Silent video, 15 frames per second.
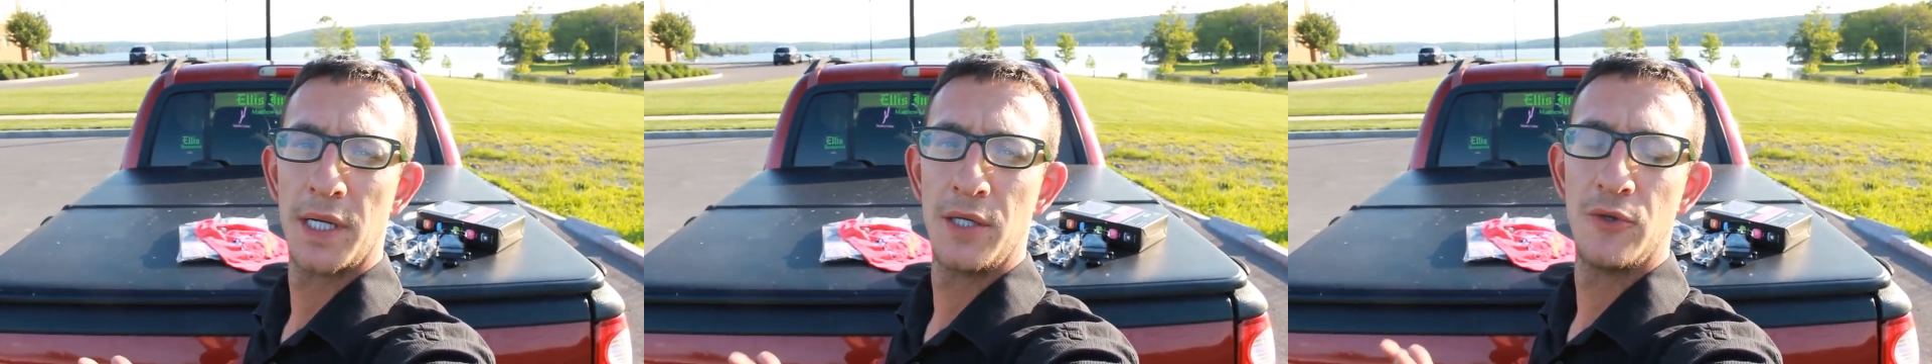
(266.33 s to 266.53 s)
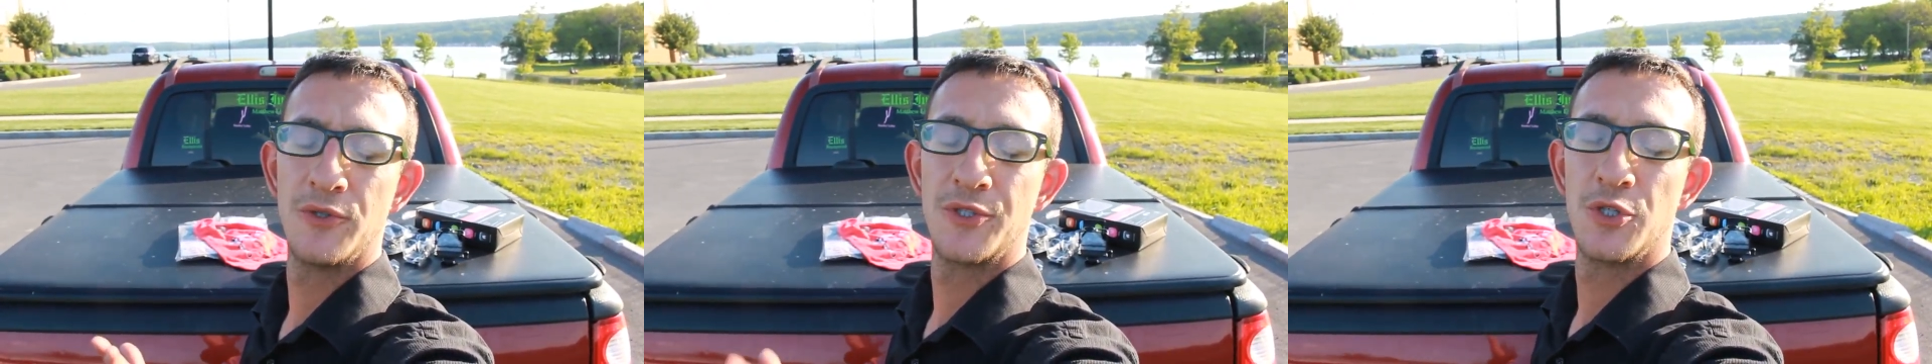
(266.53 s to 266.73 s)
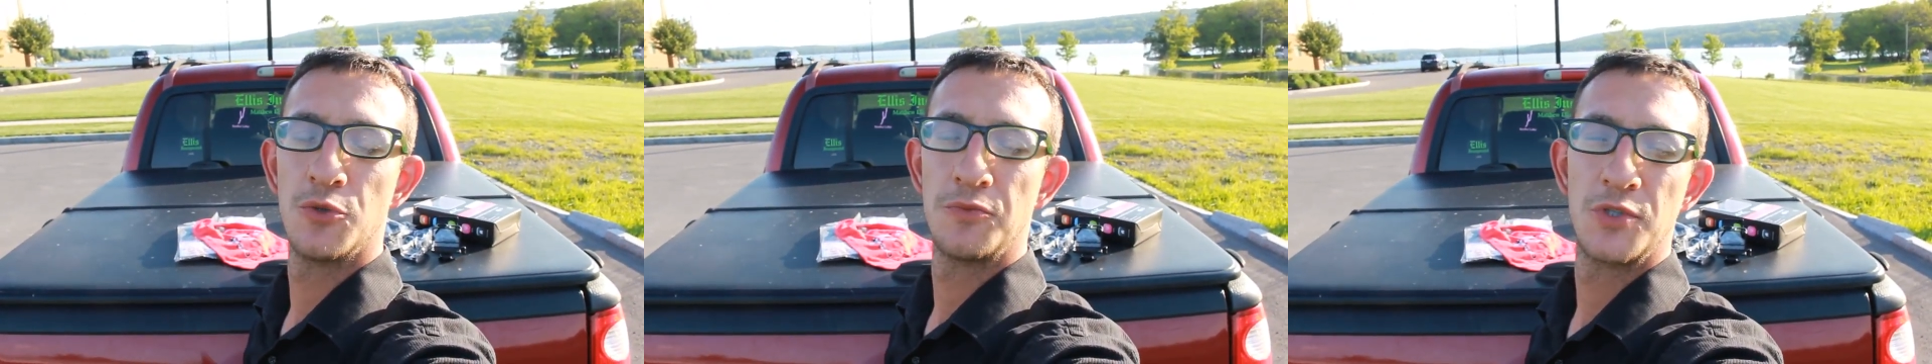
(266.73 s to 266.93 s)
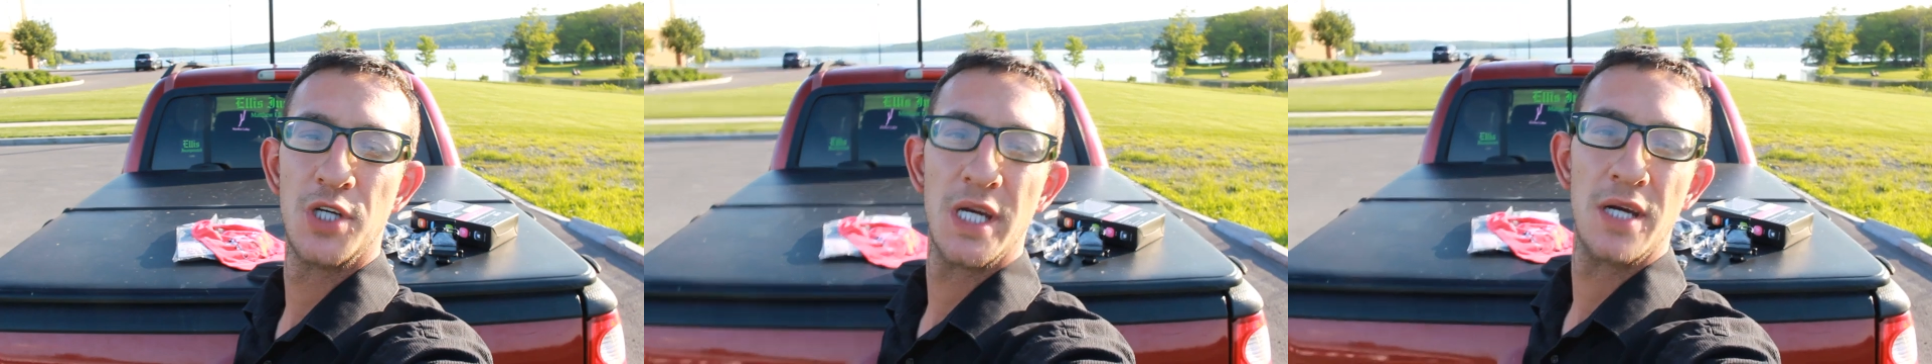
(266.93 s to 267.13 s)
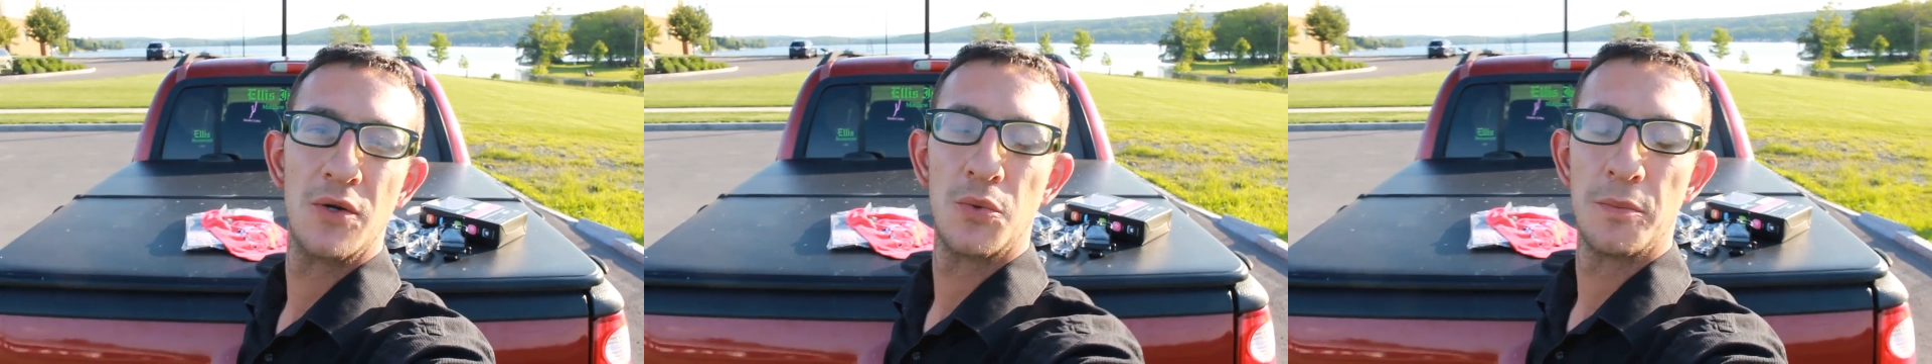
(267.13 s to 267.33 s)
YouTube
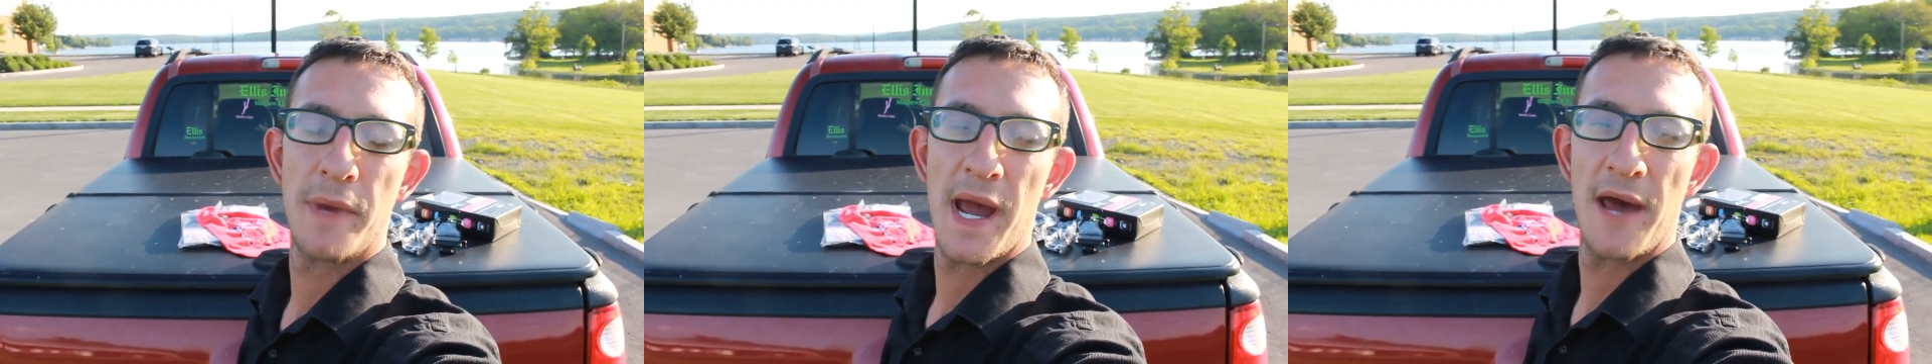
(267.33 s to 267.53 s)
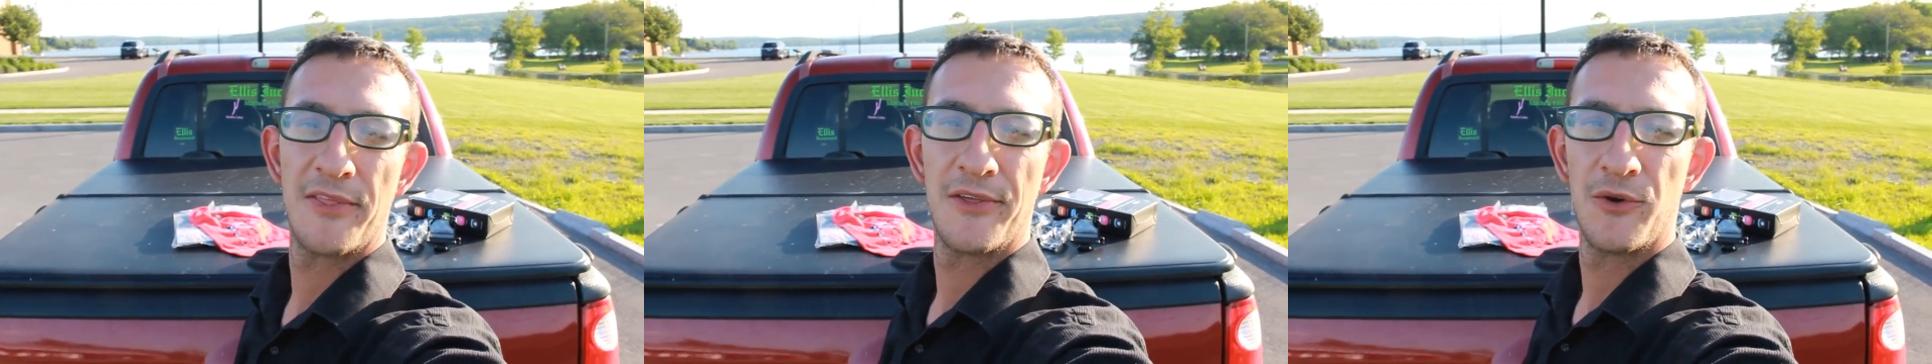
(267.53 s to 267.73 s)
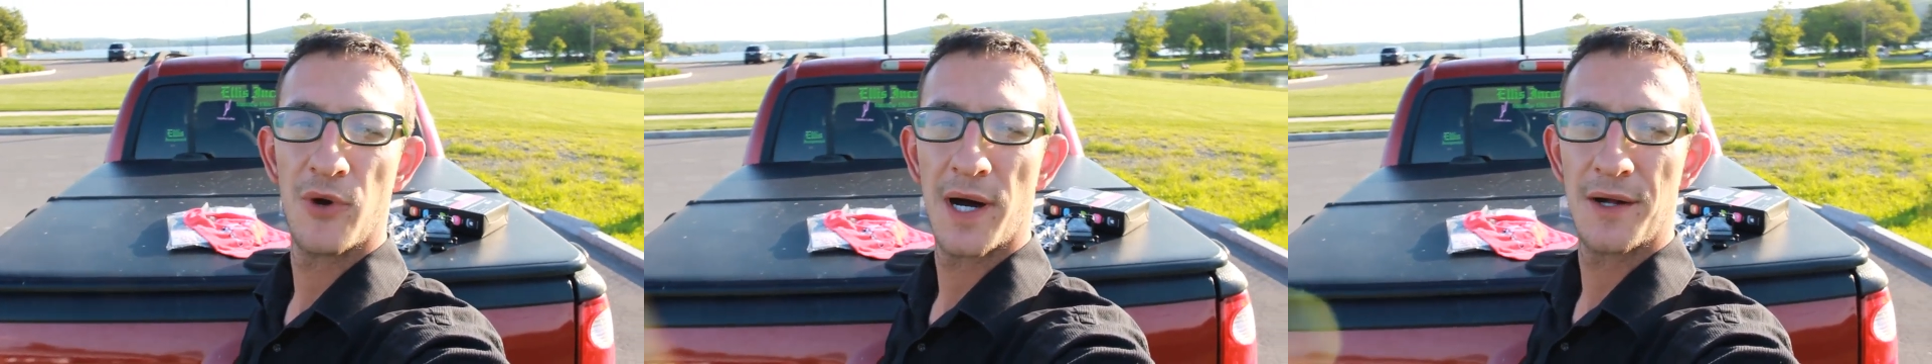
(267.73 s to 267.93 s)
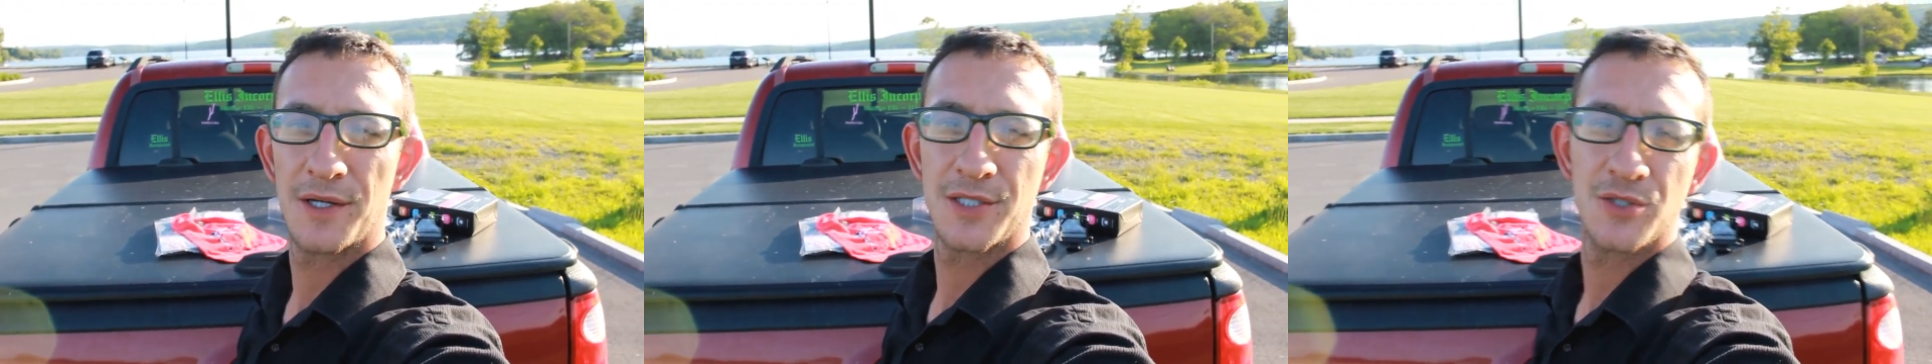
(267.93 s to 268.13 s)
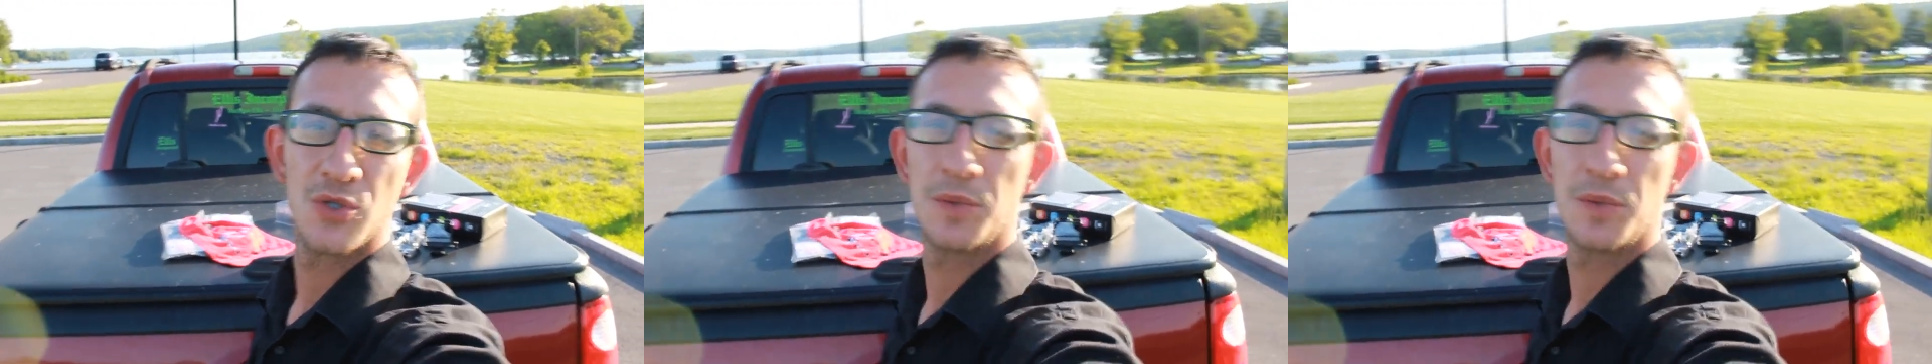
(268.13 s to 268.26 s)
channel, Matthew Ellis.